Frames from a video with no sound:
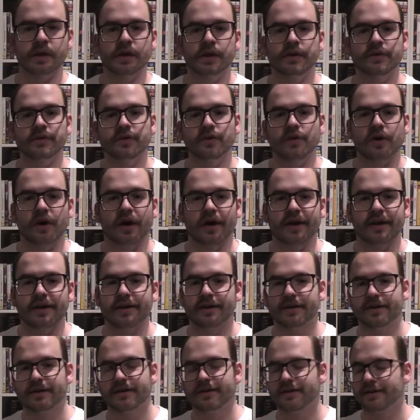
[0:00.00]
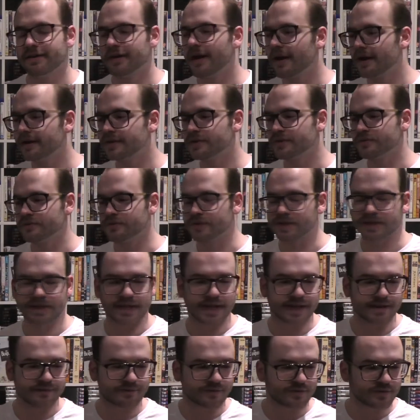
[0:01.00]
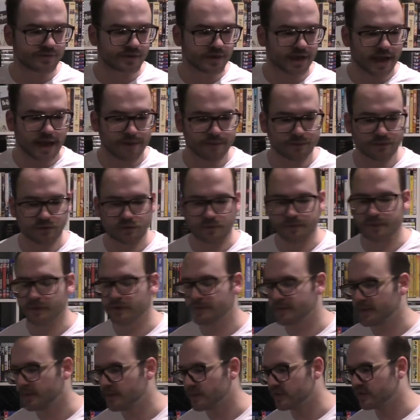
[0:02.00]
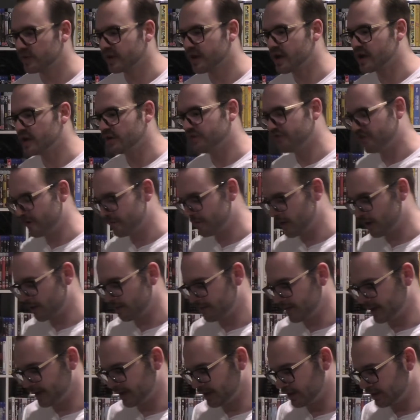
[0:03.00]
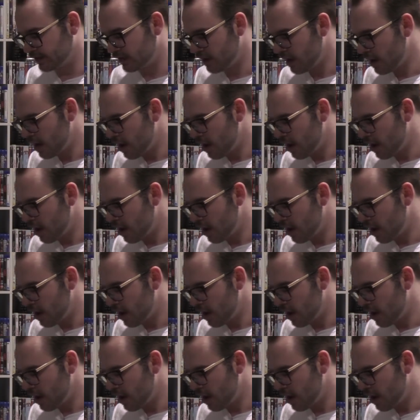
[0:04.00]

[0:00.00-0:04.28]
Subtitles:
So hi. I don't really get in front of the camera too much, but I want to kind of share my opinion